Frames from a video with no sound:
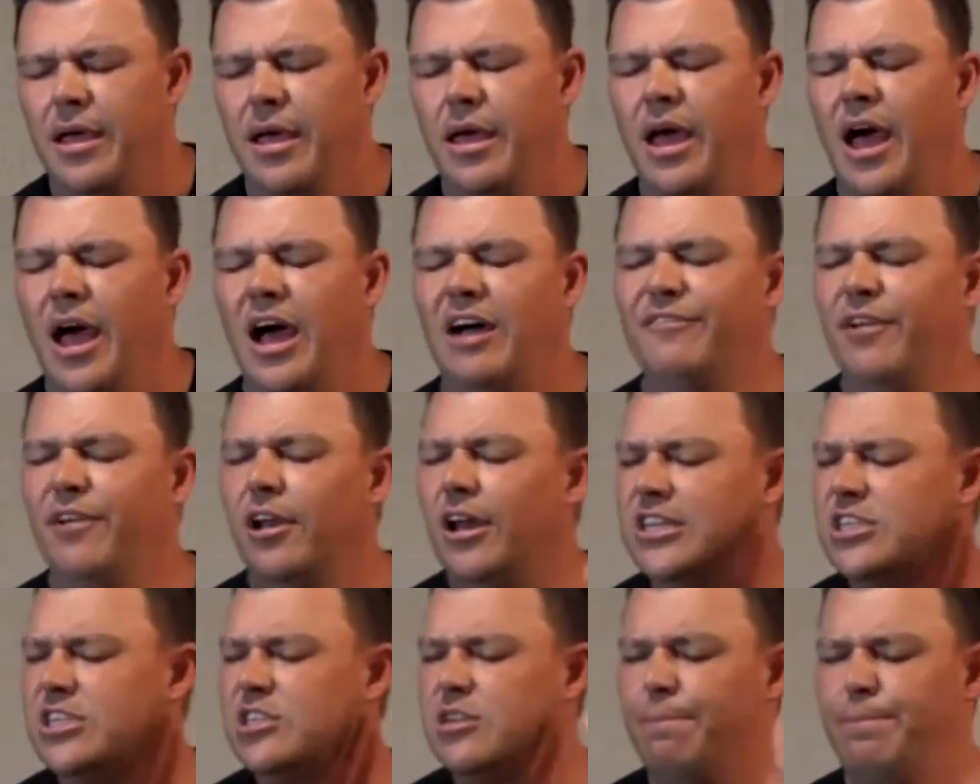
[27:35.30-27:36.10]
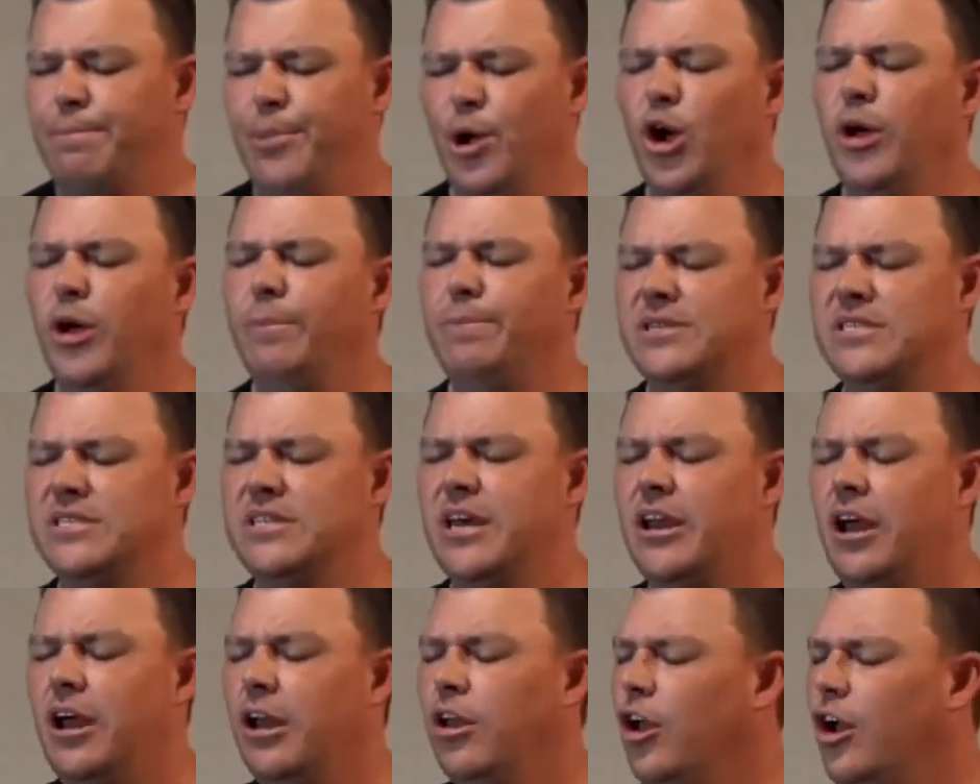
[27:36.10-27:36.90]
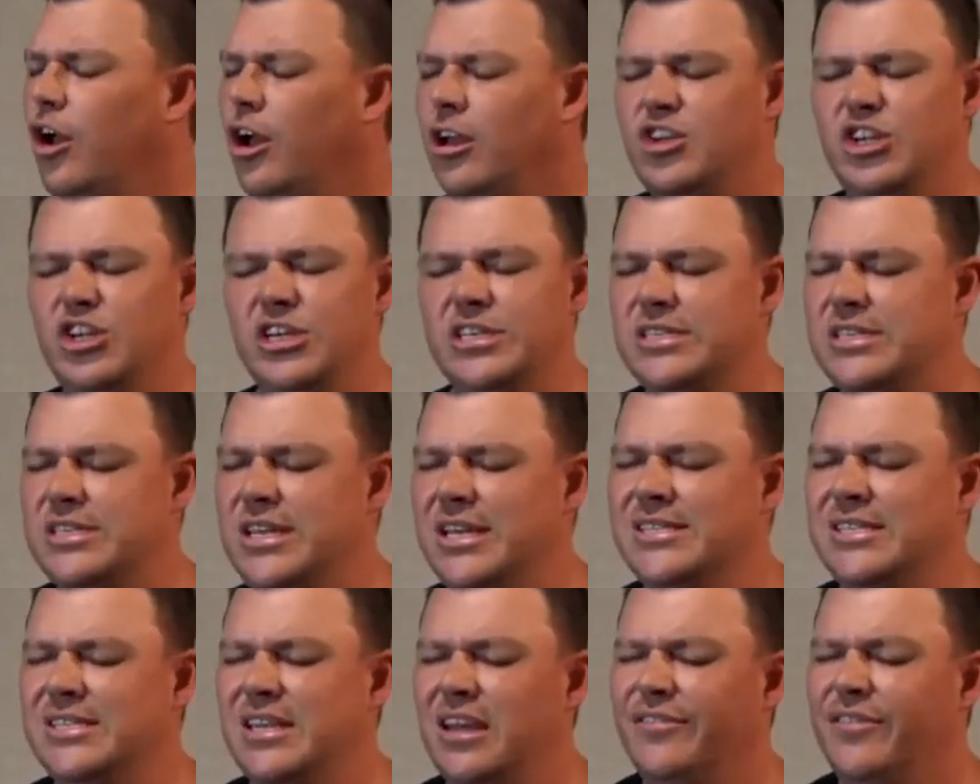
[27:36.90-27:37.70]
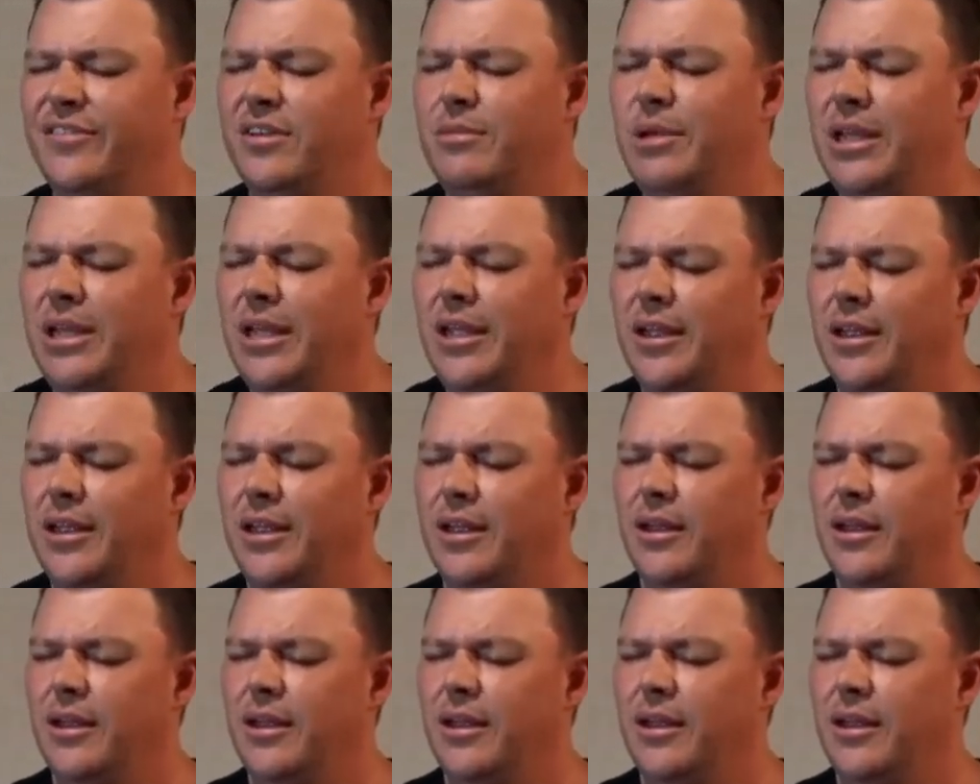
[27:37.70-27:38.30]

I've lost the purpose that I know Jesus has given me.